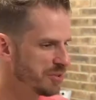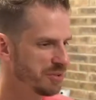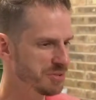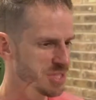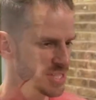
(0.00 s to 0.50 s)

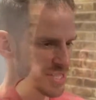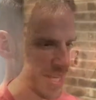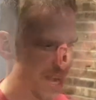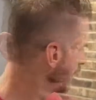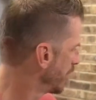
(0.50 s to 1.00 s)
just
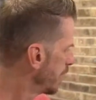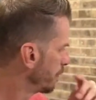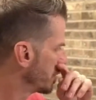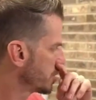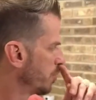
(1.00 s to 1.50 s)
that.
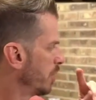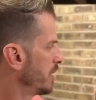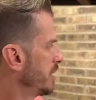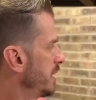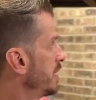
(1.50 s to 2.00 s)
This one
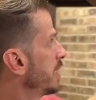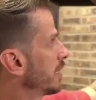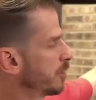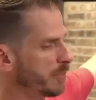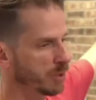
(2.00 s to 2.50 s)
did need a
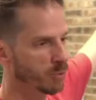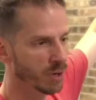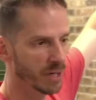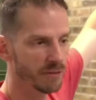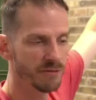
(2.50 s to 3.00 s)
little bit of
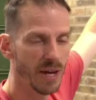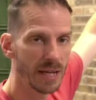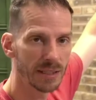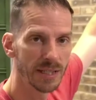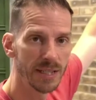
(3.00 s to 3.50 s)
work. In fact,
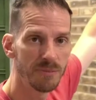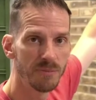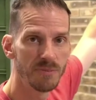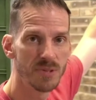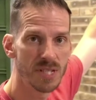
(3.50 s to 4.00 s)
I did
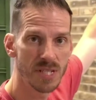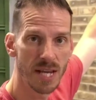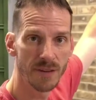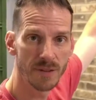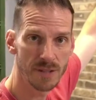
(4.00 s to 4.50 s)

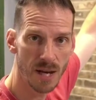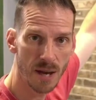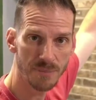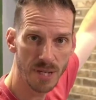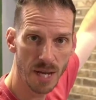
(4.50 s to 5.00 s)
sand the
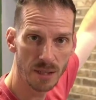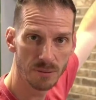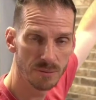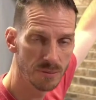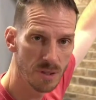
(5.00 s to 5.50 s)
top
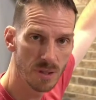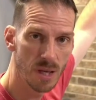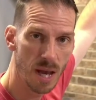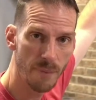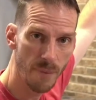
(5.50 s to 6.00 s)
down.
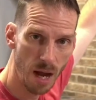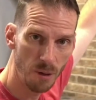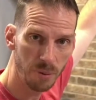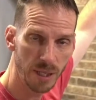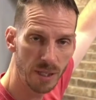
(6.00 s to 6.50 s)
I'll
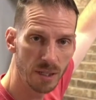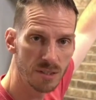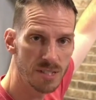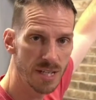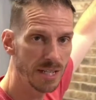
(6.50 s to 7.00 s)
plan on
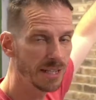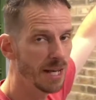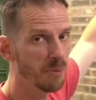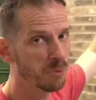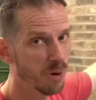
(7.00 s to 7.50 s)
staining
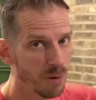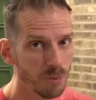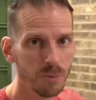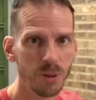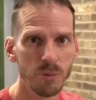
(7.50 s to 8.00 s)
that
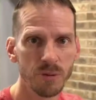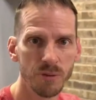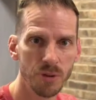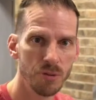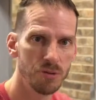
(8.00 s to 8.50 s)
probably with
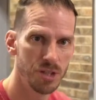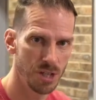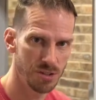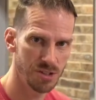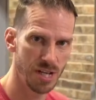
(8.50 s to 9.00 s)
Voodoo
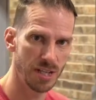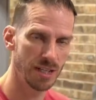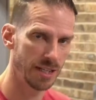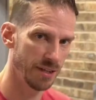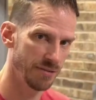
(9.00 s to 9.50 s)
Gel Stain
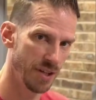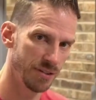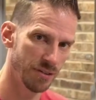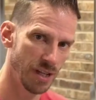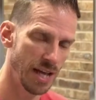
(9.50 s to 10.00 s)
like I've done
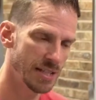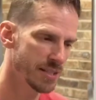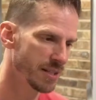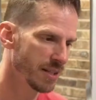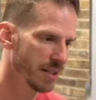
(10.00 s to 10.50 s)
the last
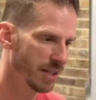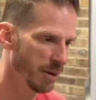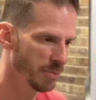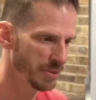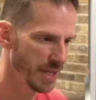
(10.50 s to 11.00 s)

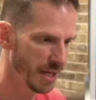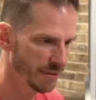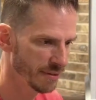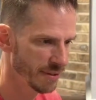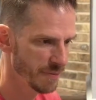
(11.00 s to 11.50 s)
couple
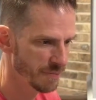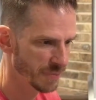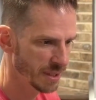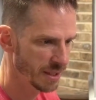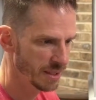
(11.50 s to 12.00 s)
desks
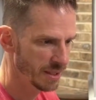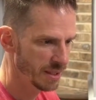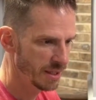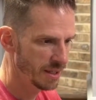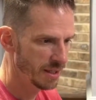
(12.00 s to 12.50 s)

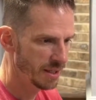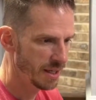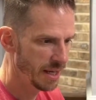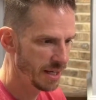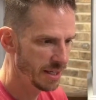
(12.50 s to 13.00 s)

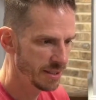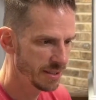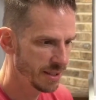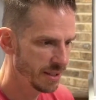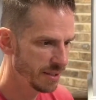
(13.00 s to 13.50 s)
and
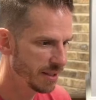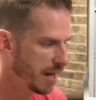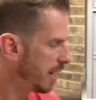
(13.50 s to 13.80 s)
uh, I